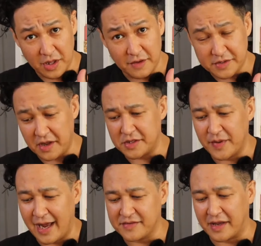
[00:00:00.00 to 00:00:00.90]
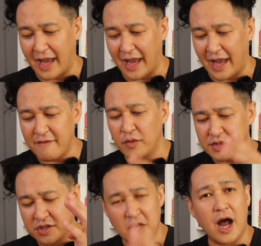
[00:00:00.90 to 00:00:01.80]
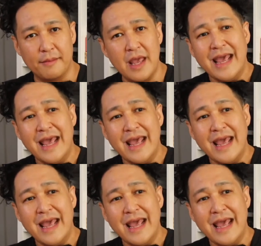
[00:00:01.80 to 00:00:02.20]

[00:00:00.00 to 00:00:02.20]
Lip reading: all together in this big house, like everyone's job